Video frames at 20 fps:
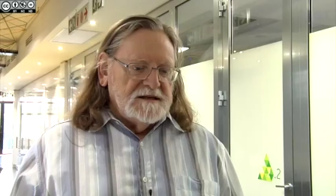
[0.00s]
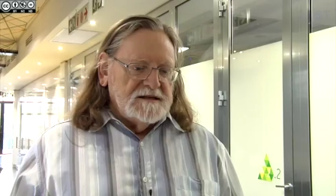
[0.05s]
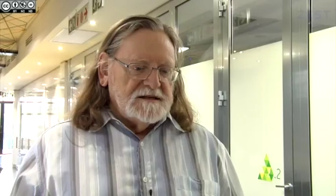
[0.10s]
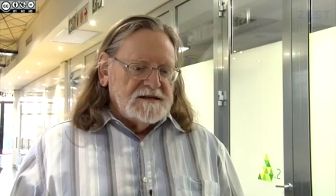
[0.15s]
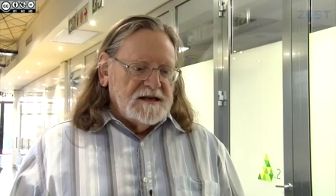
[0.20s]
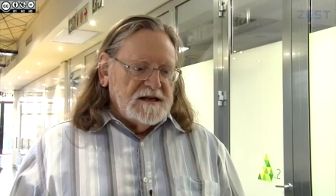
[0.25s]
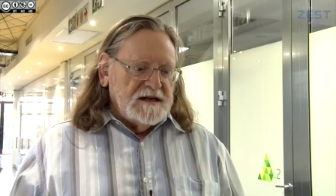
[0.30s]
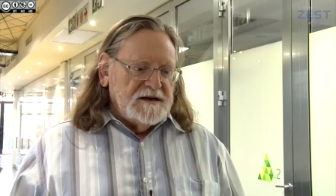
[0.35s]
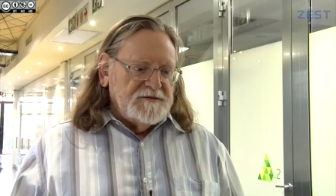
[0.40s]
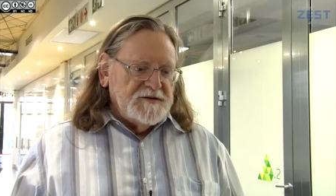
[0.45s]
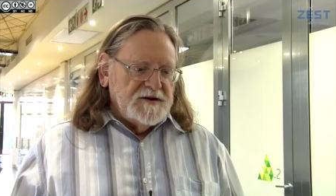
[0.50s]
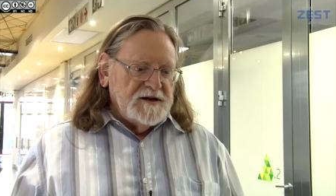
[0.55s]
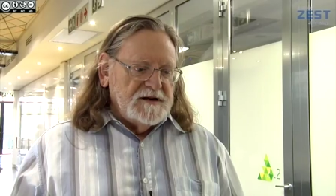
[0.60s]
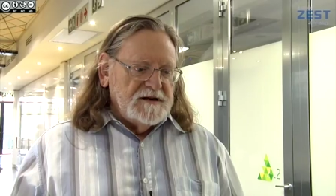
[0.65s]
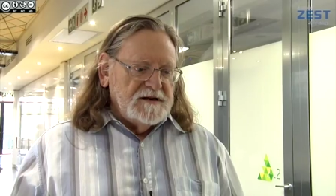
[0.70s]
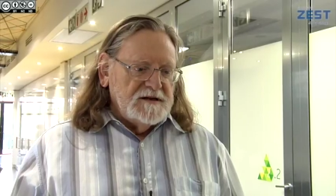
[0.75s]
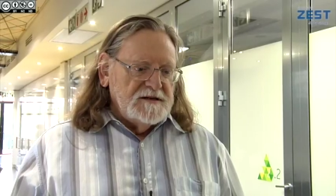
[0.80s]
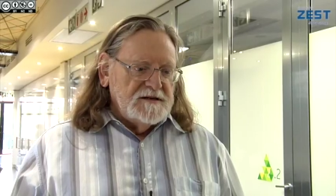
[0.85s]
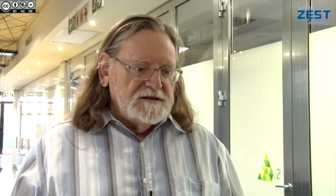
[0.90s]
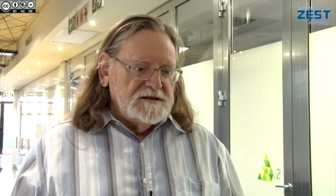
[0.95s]
South Africa
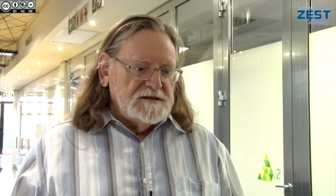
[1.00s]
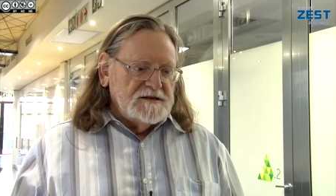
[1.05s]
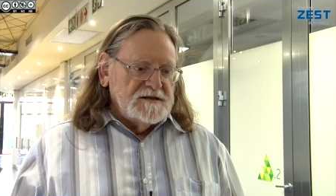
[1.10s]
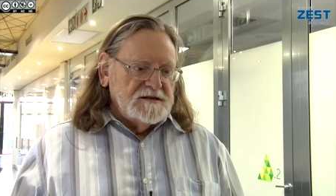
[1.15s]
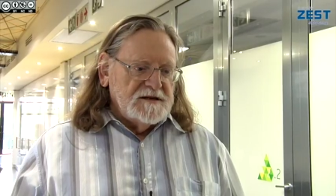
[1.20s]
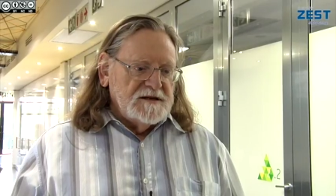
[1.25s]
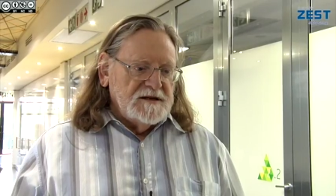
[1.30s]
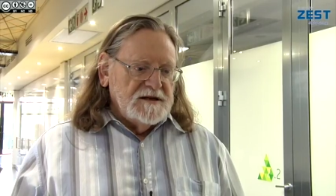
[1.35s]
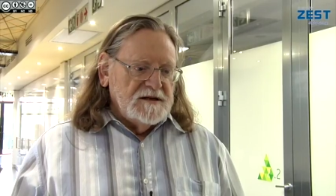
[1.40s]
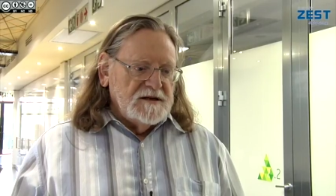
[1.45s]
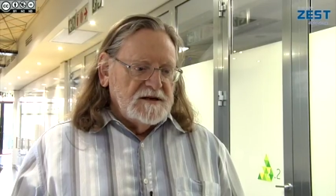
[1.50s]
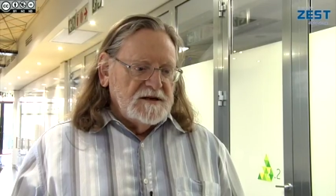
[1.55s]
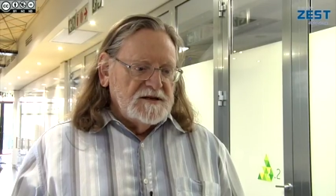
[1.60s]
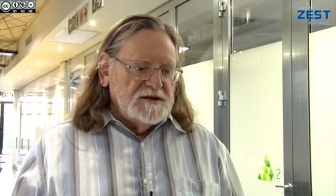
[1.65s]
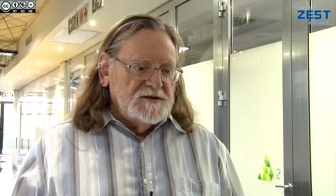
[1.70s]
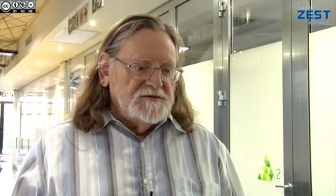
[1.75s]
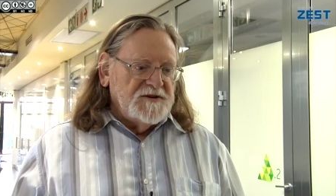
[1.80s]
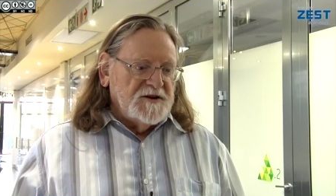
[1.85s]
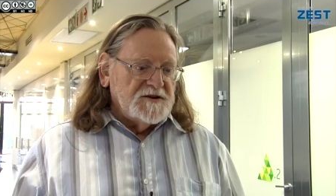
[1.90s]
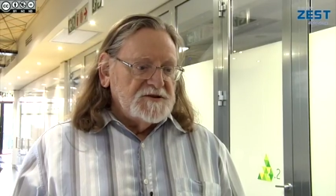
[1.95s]
is
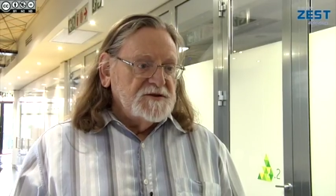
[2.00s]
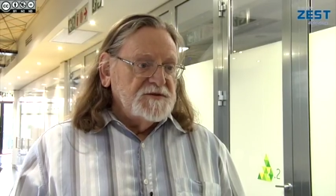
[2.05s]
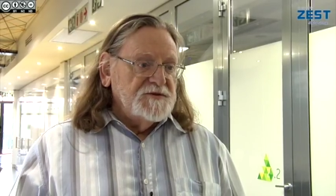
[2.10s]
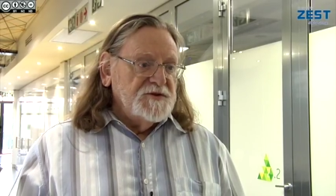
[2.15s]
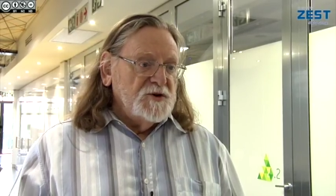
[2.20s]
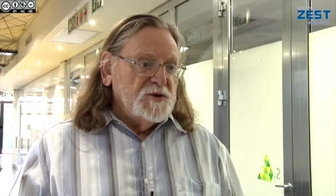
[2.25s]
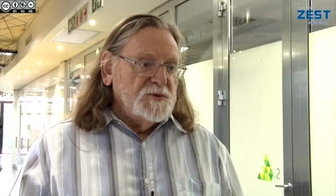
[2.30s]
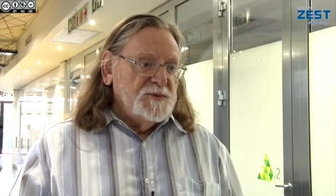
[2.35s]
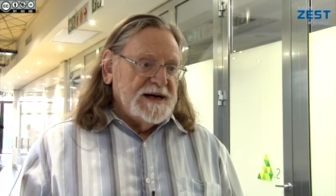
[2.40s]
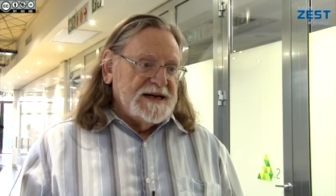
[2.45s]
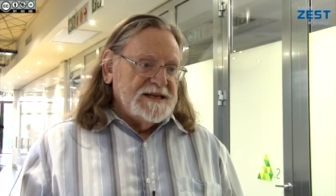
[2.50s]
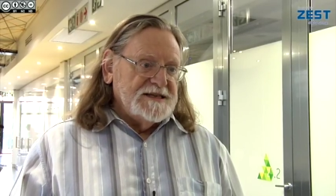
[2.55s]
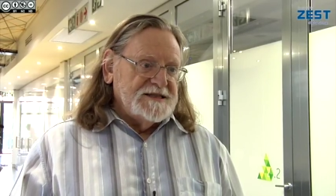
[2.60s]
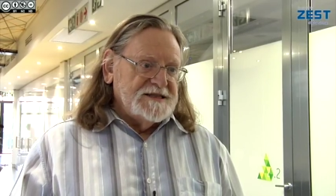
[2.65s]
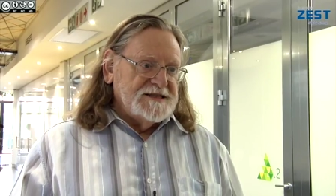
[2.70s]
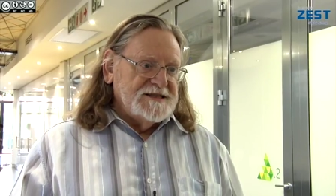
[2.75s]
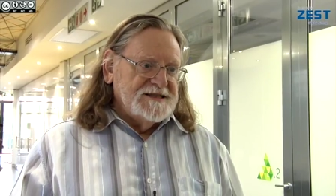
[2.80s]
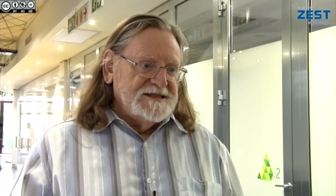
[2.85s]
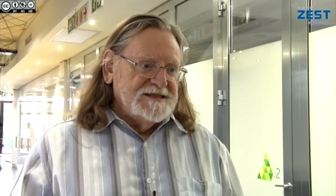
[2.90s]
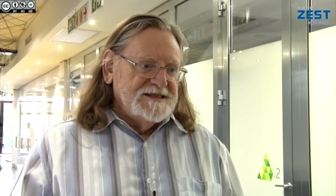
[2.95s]
fossil fuel
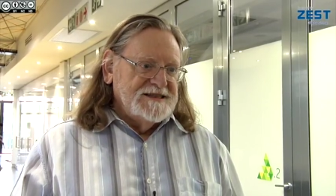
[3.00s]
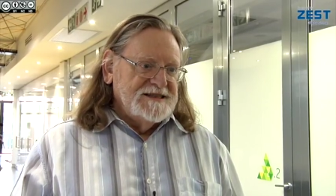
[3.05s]
based.